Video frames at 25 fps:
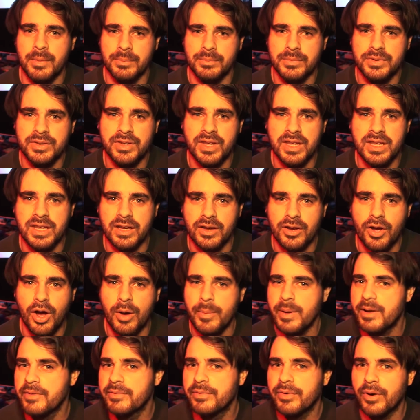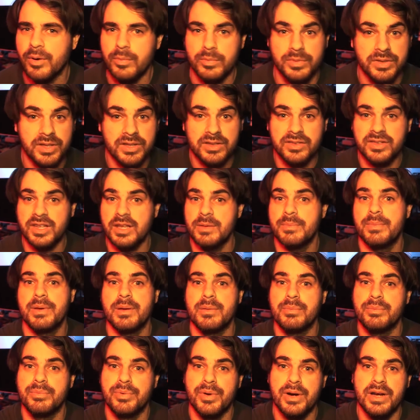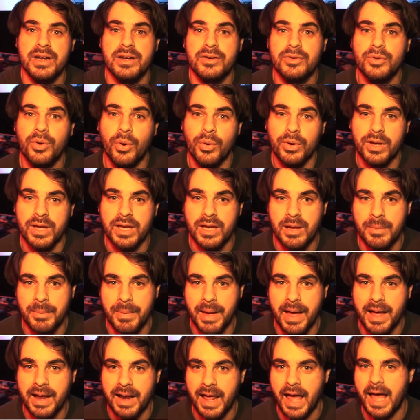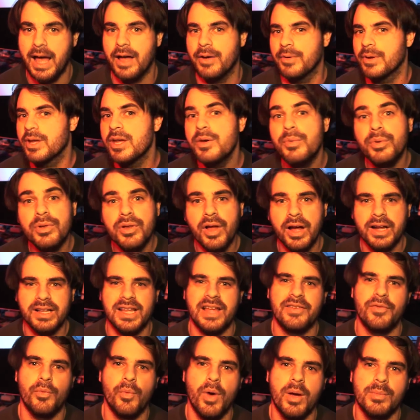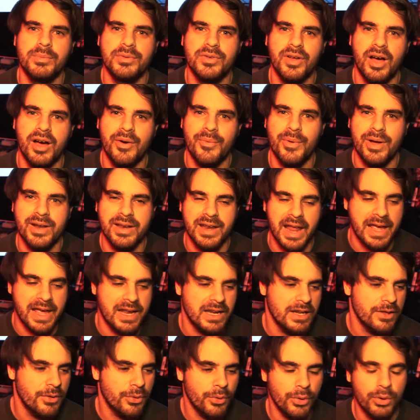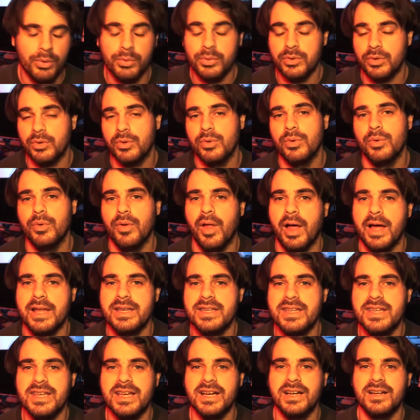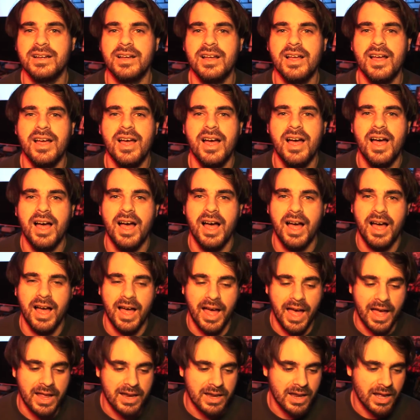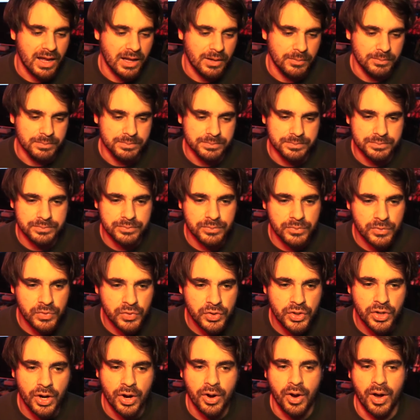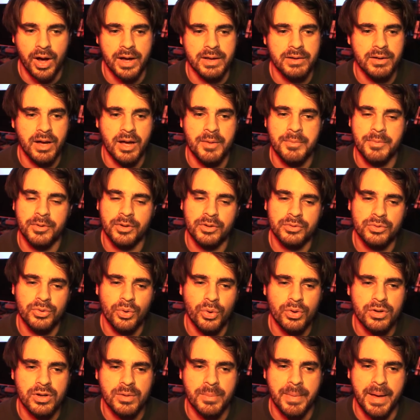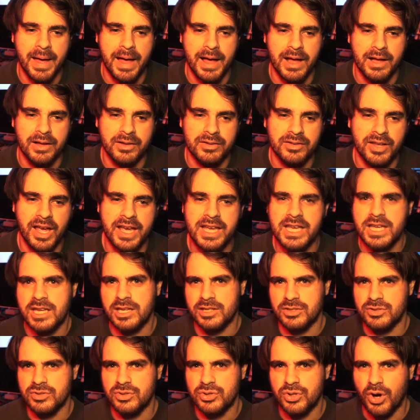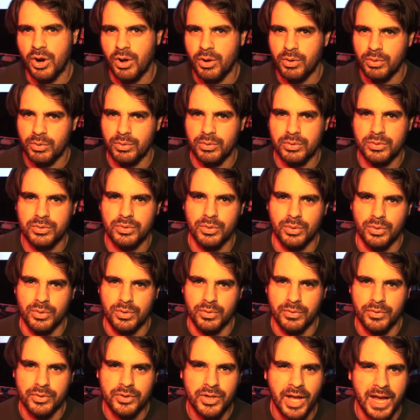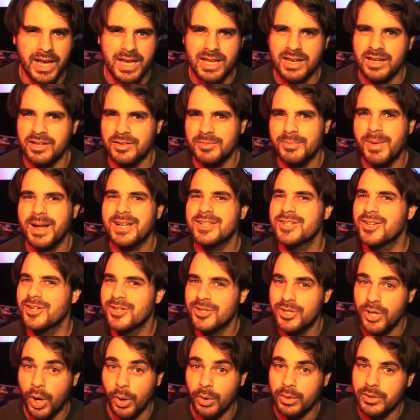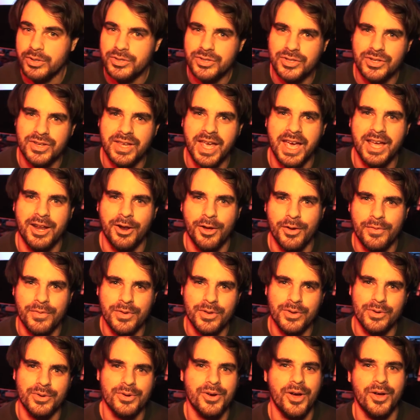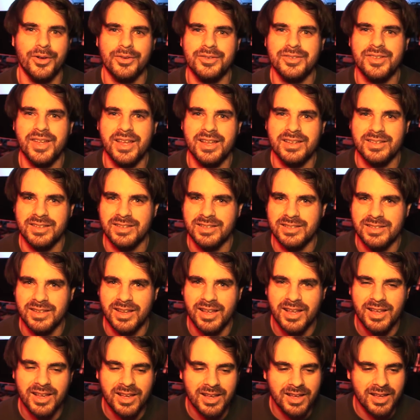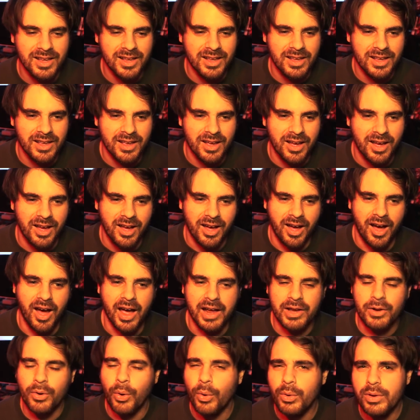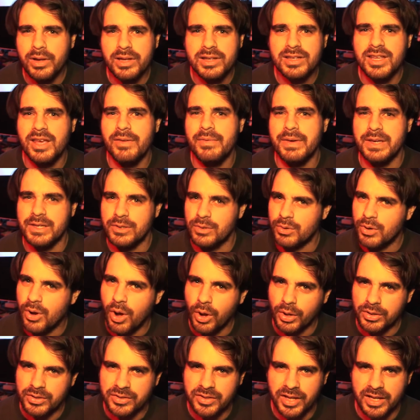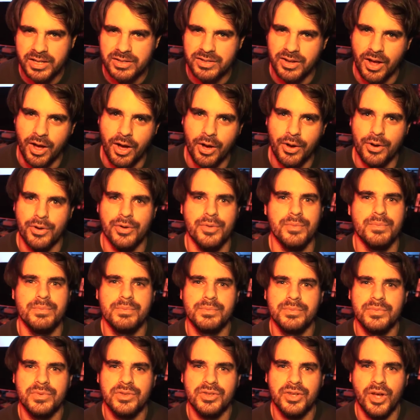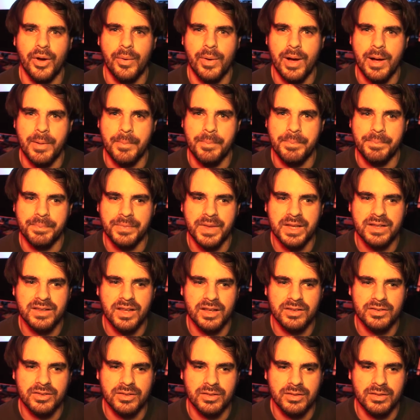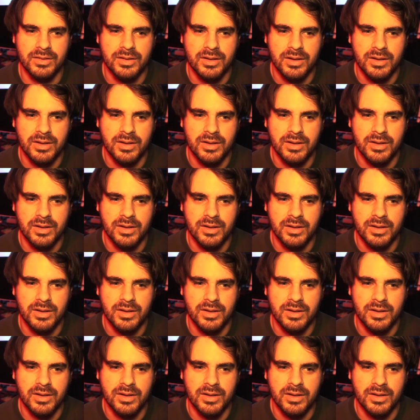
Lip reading: see a comment from 16-Bit Brit talking about how he would like to have a website one and he thought it was a cool idea. And you know, I was talking about taking control, sort of, or taking as much control as you can over your content, and I call it giving your content a home. So it doesn't